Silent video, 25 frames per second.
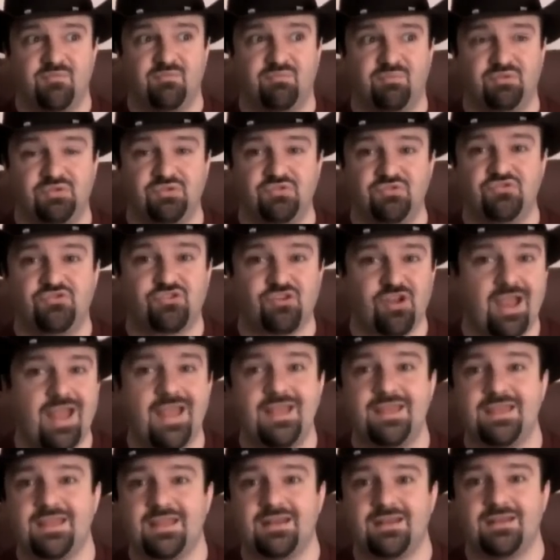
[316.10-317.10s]
Blue
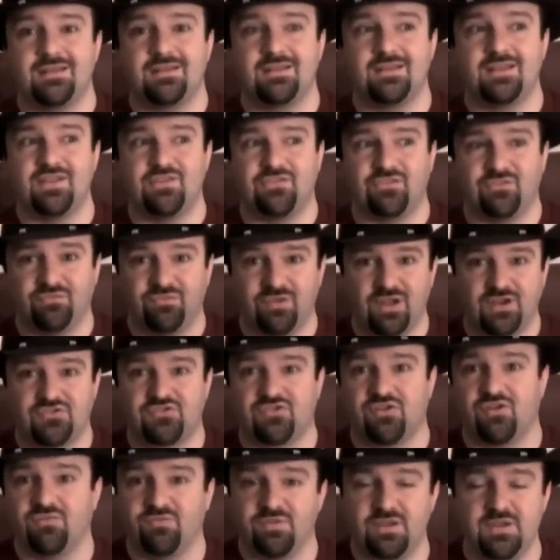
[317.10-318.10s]
Dragon is a
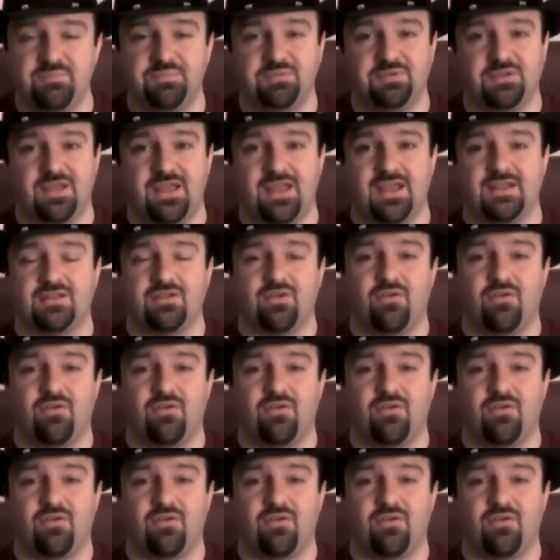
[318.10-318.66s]
retro replay.